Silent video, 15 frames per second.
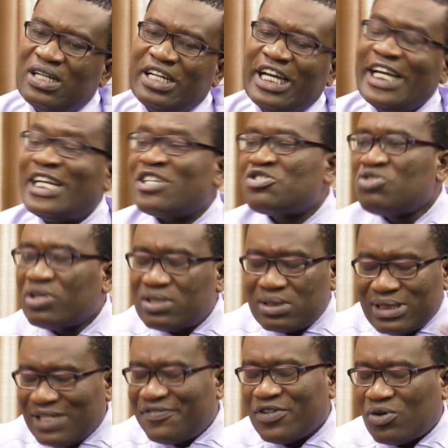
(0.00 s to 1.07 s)
It is not
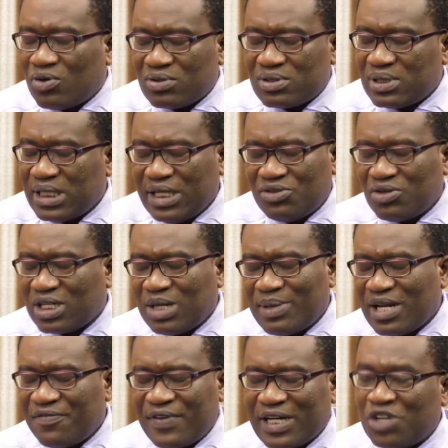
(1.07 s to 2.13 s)
difficult. He talked about
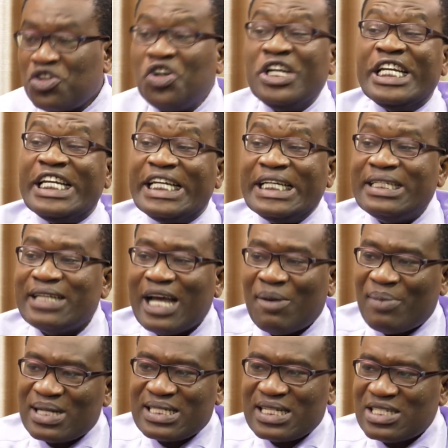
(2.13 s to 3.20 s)
the fact that you don't need a
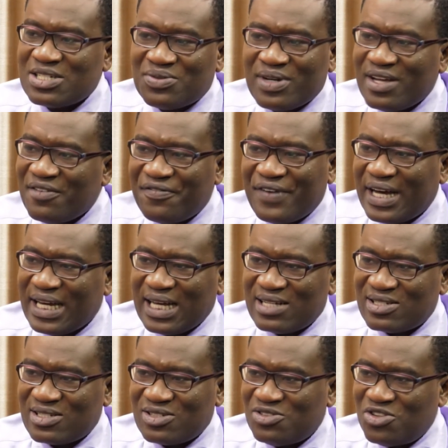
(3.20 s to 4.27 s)
master's degree in
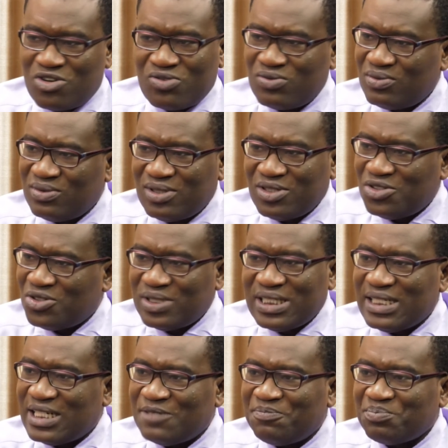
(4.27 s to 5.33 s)
finance. No, you don't
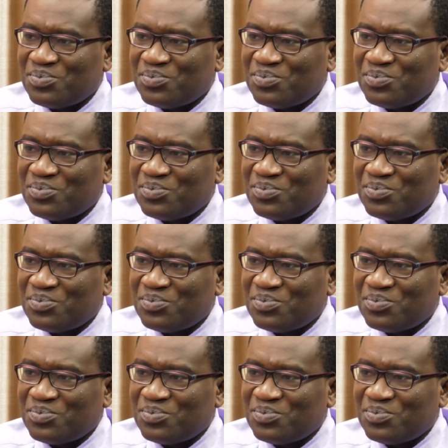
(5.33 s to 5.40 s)
need it.